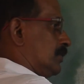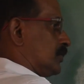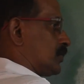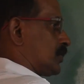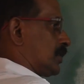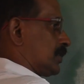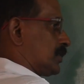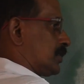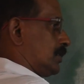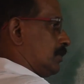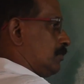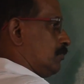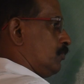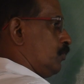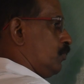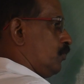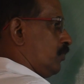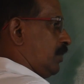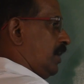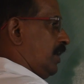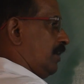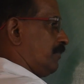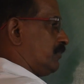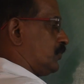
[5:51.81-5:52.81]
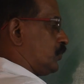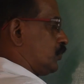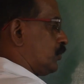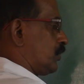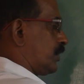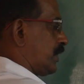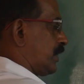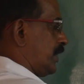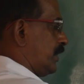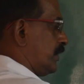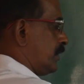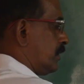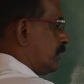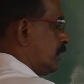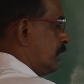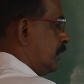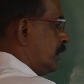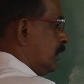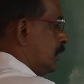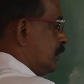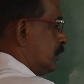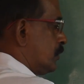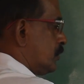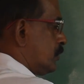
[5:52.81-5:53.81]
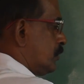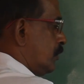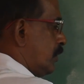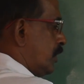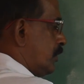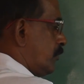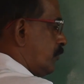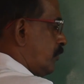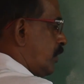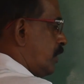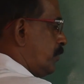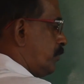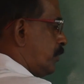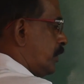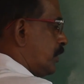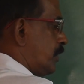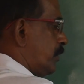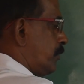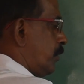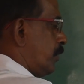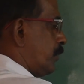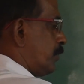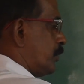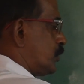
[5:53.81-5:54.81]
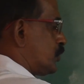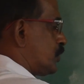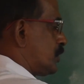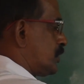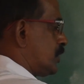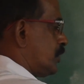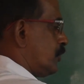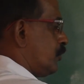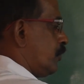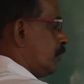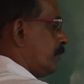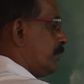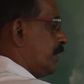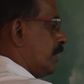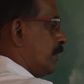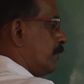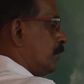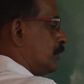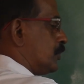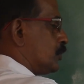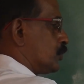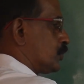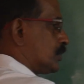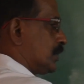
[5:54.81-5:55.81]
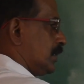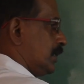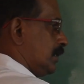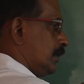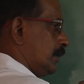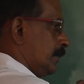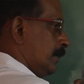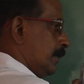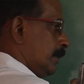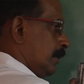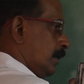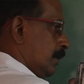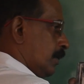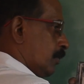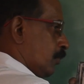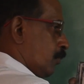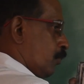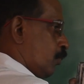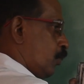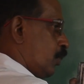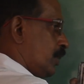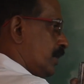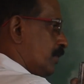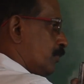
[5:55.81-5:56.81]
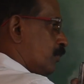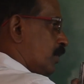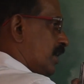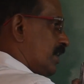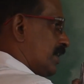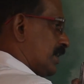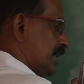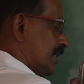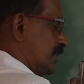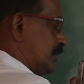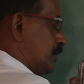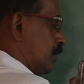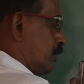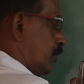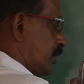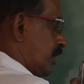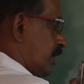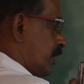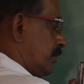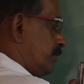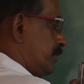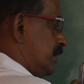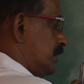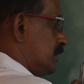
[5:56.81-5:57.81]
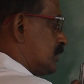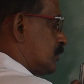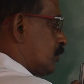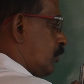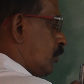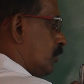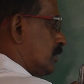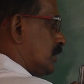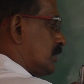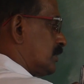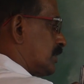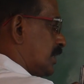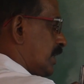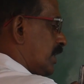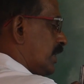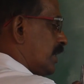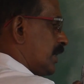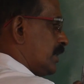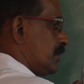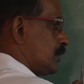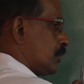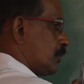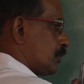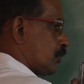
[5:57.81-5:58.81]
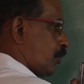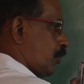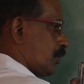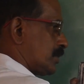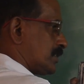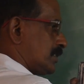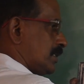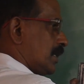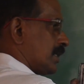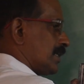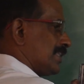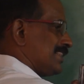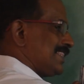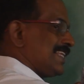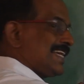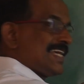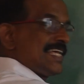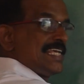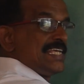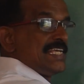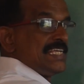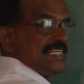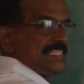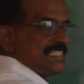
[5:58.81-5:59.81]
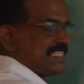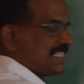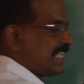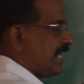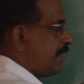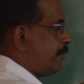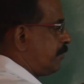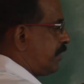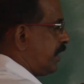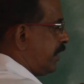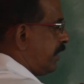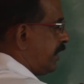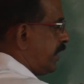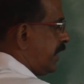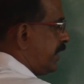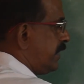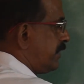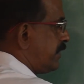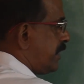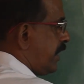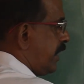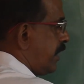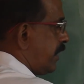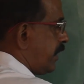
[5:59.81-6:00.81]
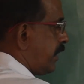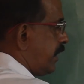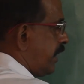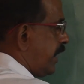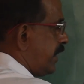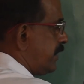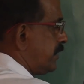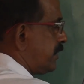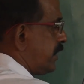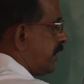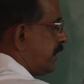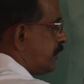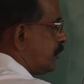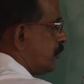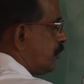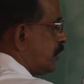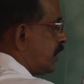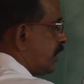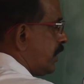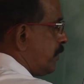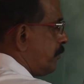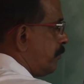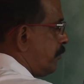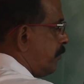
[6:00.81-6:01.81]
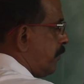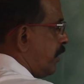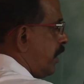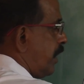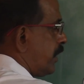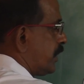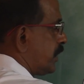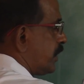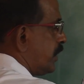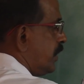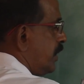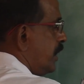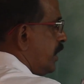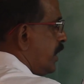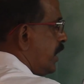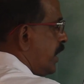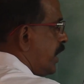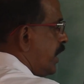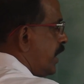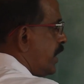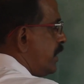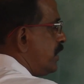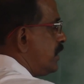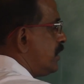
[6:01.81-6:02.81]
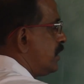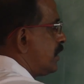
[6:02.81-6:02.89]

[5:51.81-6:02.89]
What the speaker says: instruction, move left or right. So, at one particular position you will be able to see only one ranging rod. That means all the 3 ranging rods are in the same line. Like that you can mark any